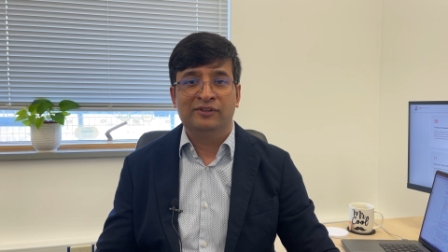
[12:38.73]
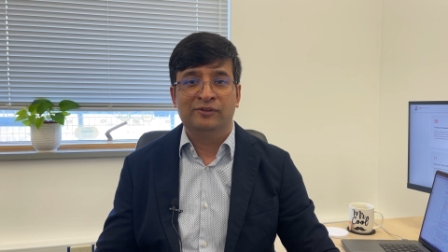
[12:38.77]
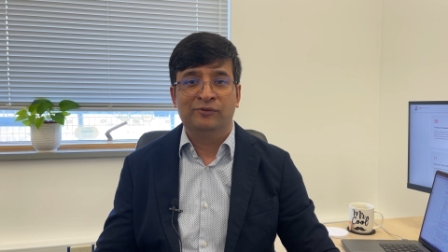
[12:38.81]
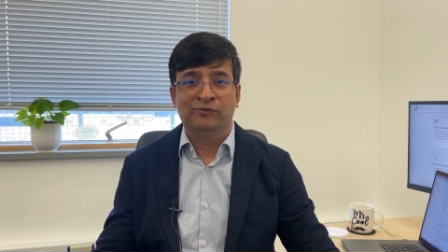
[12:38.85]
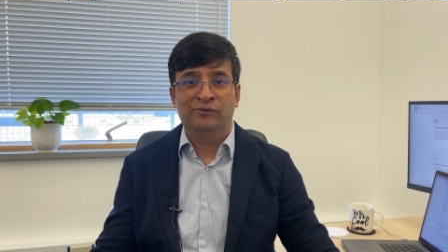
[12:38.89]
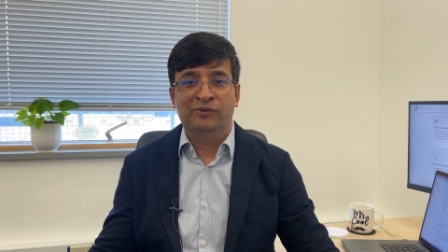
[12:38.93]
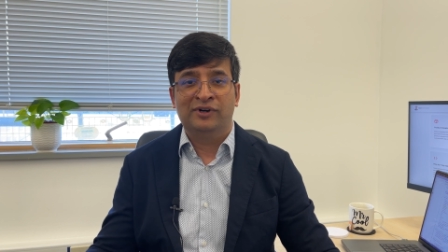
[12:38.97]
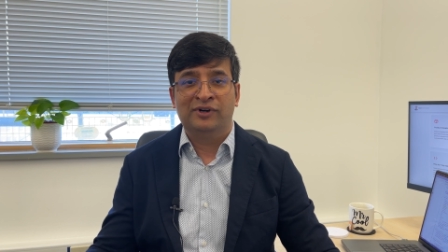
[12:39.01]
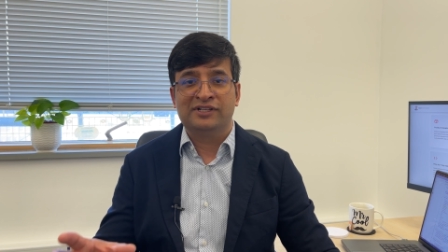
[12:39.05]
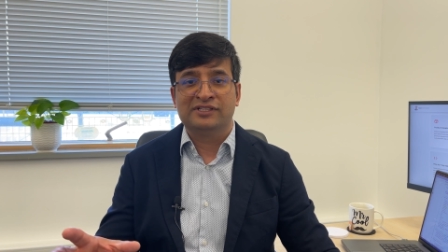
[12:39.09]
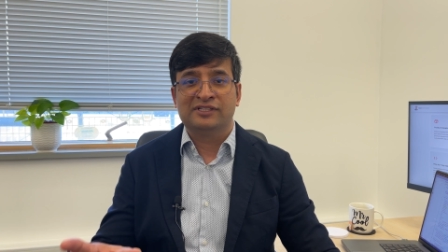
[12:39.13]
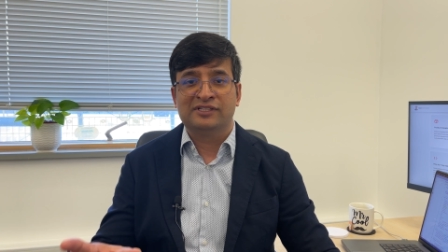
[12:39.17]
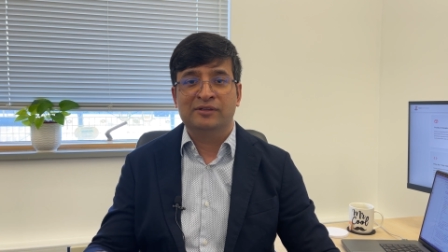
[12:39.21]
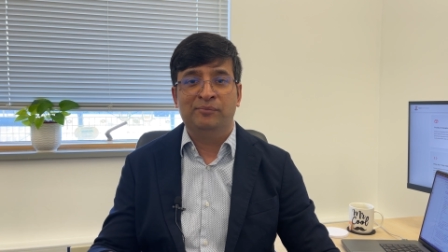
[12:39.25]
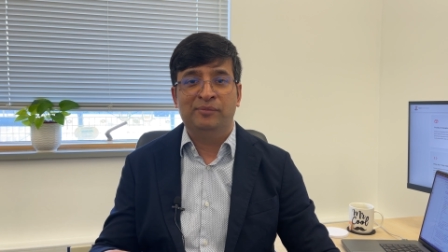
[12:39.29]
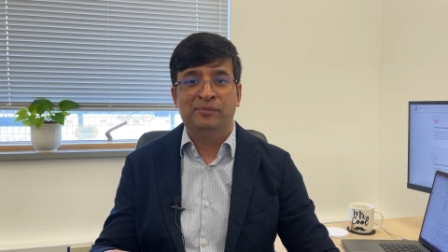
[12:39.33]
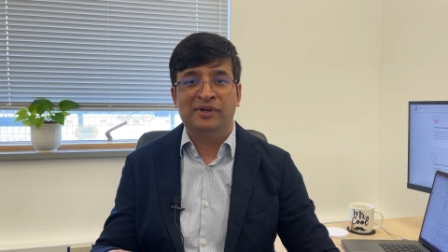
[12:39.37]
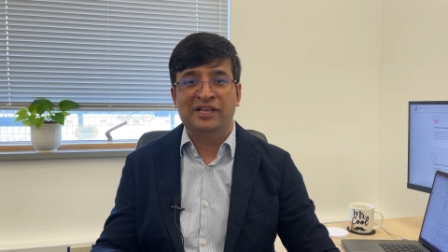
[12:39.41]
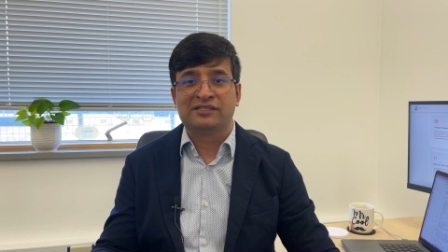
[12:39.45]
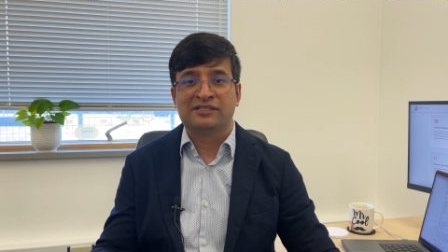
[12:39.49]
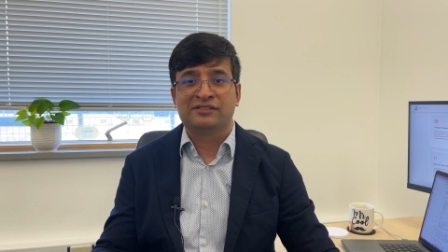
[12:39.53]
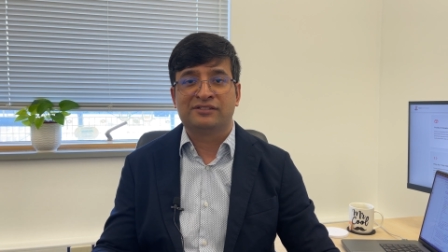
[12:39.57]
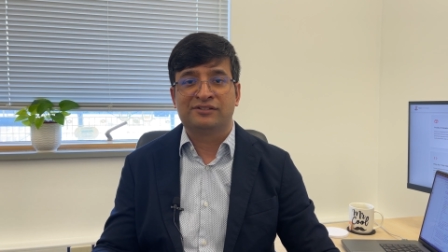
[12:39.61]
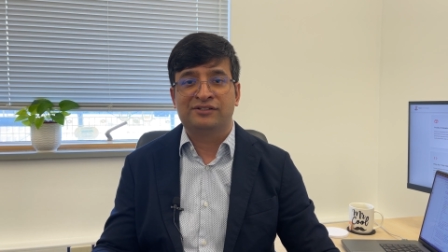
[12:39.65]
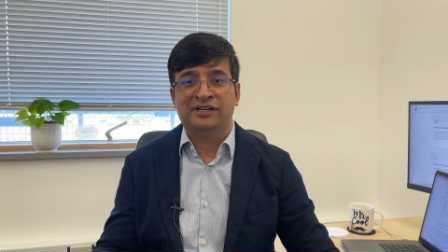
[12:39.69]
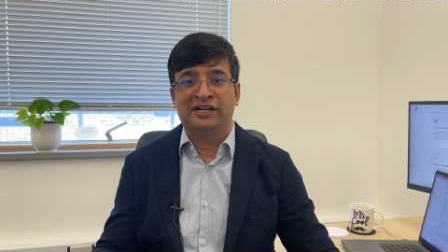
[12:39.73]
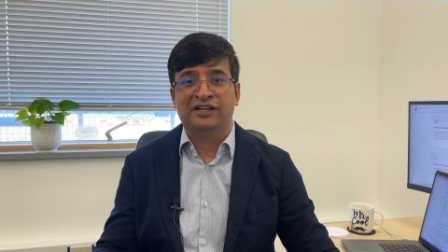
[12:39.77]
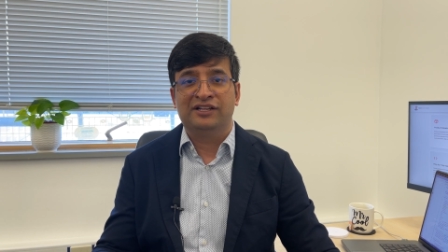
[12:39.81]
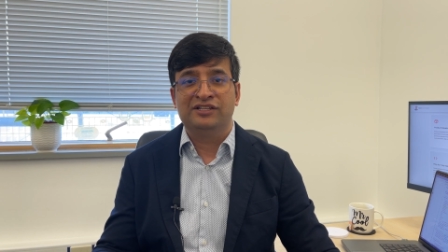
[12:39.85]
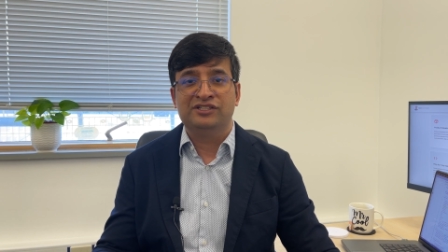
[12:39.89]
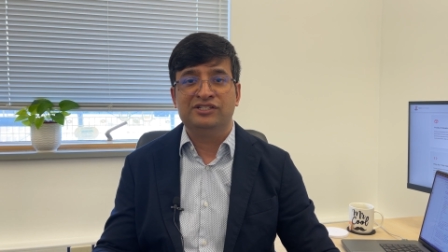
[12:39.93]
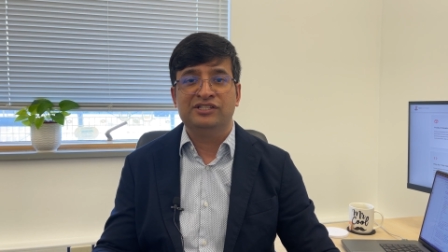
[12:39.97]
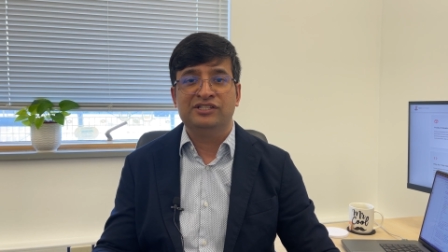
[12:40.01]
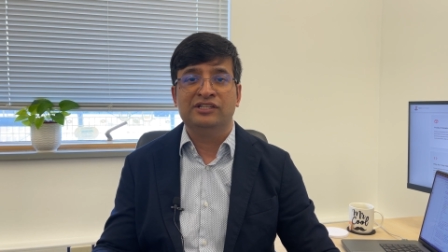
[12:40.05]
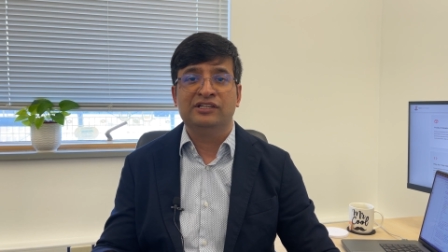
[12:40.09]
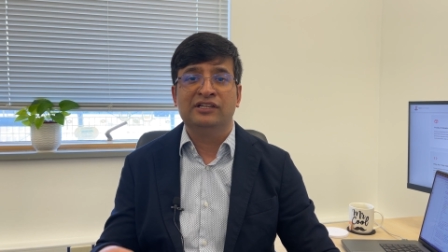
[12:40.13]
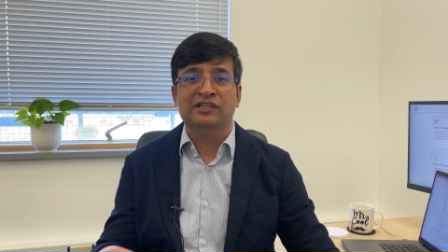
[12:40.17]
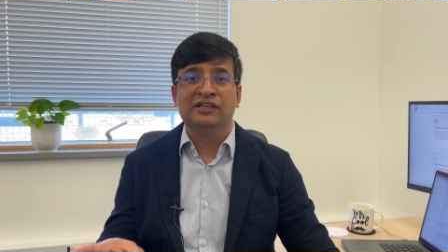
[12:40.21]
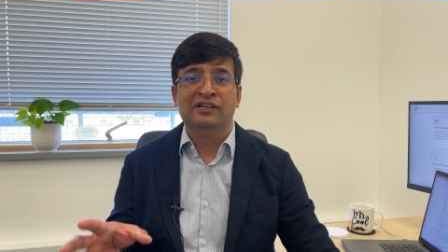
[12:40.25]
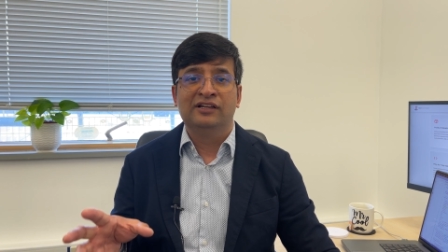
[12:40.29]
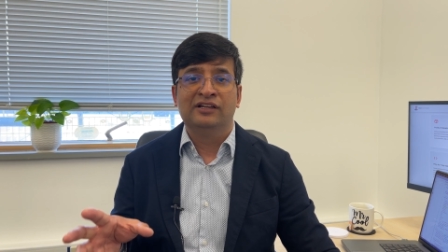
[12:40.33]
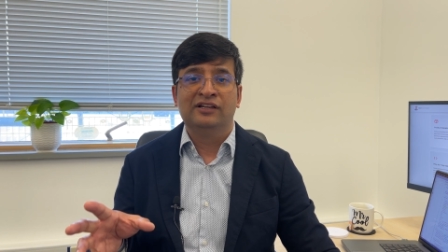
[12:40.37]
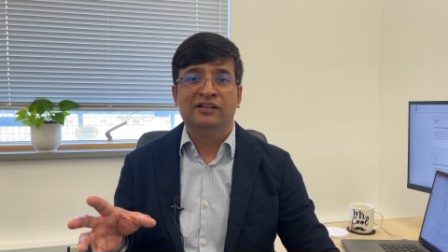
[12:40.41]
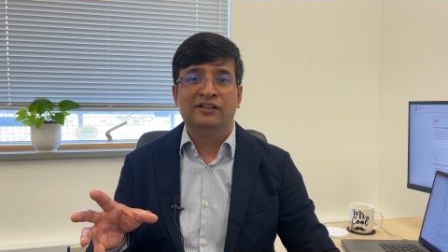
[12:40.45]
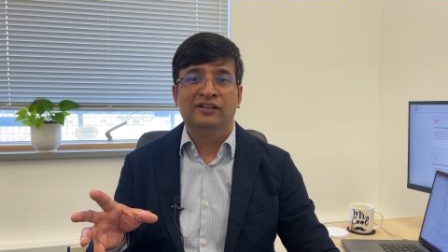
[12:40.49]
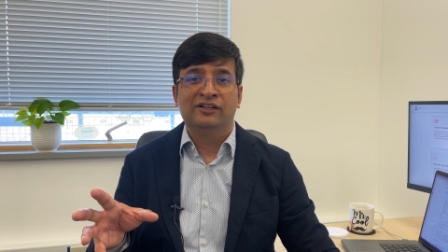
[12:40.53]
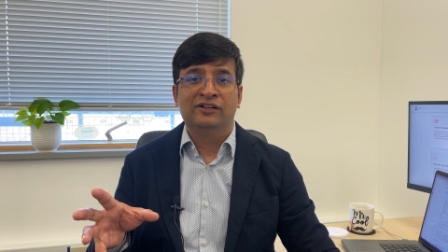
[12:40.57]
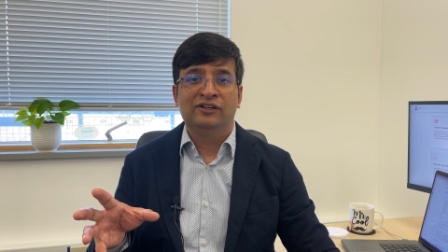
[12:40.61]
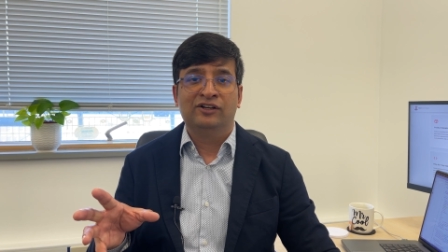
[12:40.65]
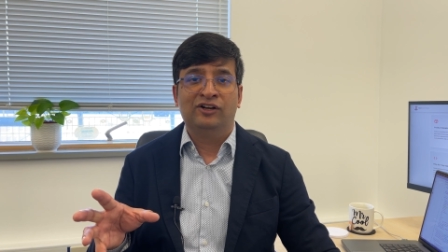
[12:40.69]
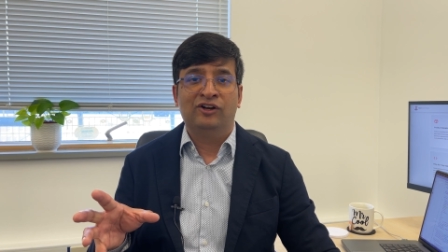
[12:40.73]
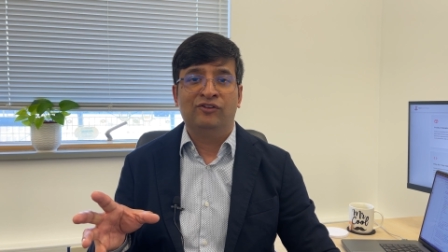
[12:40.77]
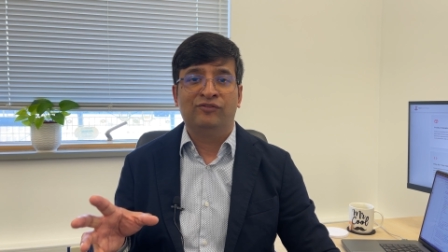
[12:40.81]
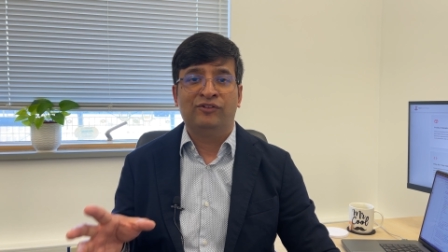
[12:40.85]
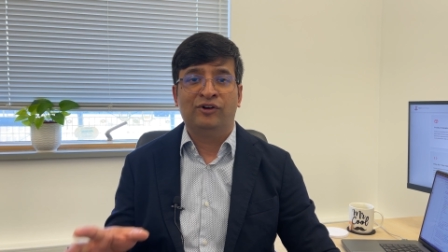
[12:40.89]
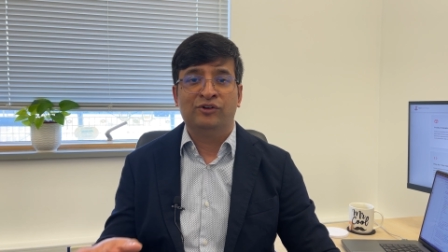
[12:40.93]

what is the best strategy of